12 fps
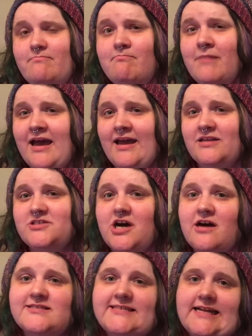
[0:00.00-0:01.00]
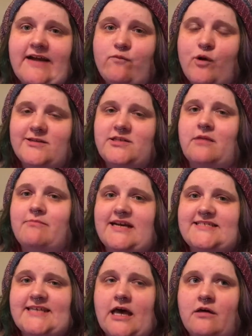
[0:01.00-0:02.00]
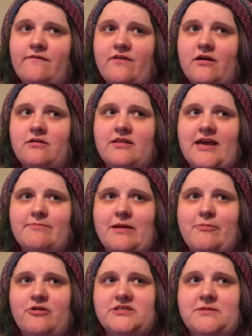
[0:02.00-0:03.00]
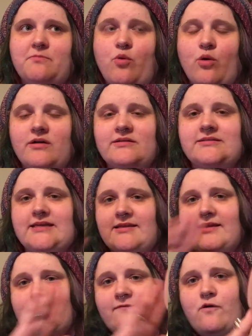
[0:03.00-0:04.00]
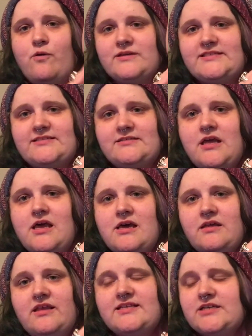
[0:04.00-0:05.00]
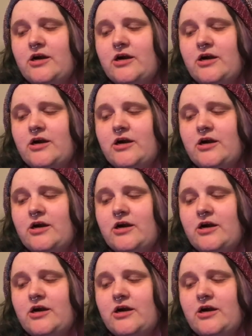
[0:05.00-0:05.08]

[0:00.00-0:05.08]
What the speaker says: My dolls that I've worked on myself are like my most important. And then of course this